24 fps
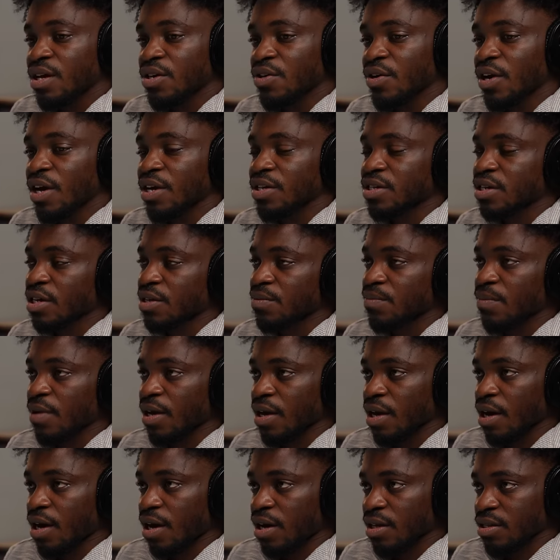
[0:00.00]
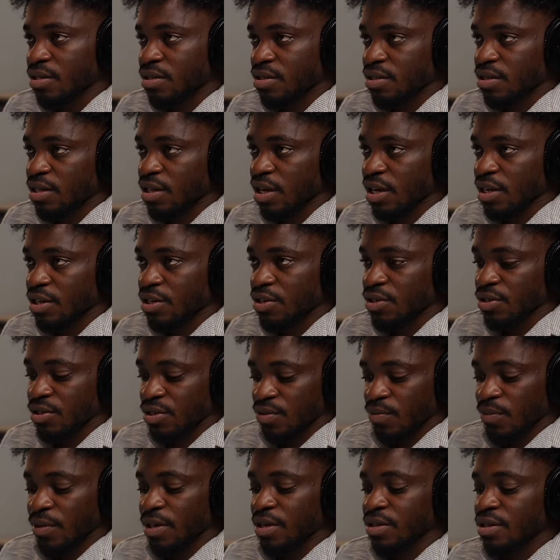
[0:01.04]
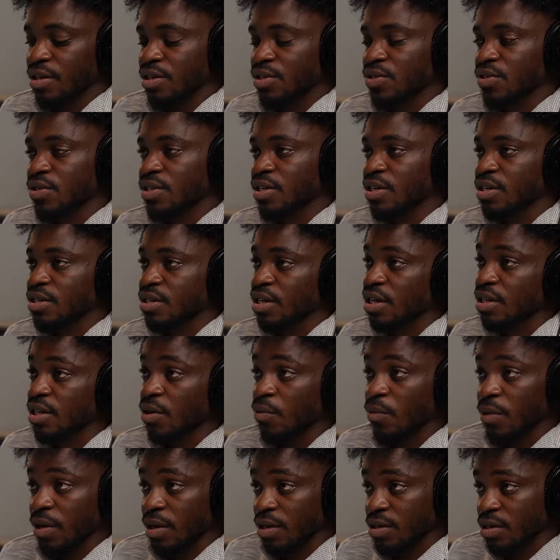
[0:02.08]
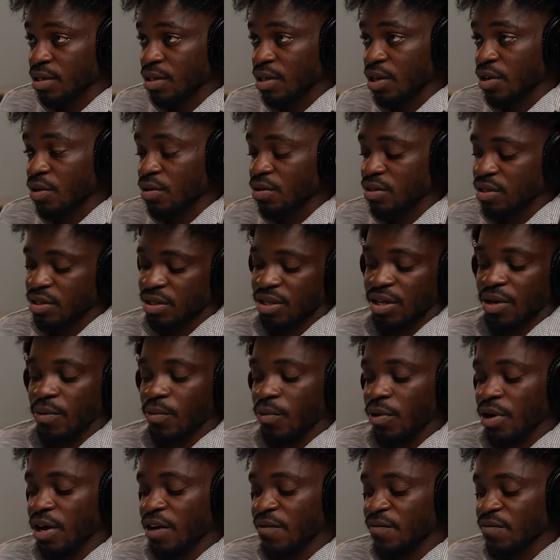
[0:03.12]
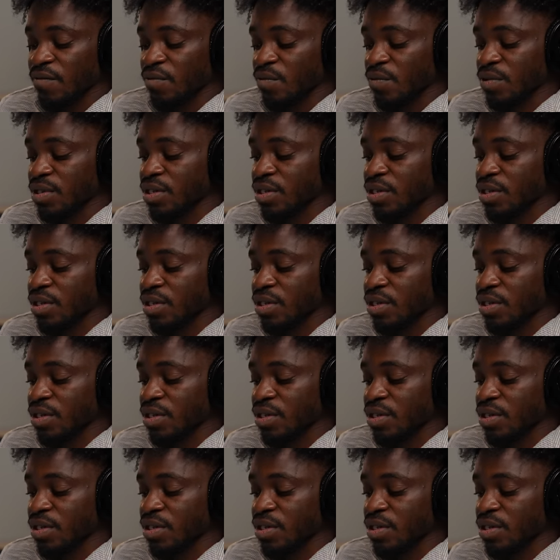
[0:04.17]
you guys can make art like just related to this, and then we can sell. Then whatever we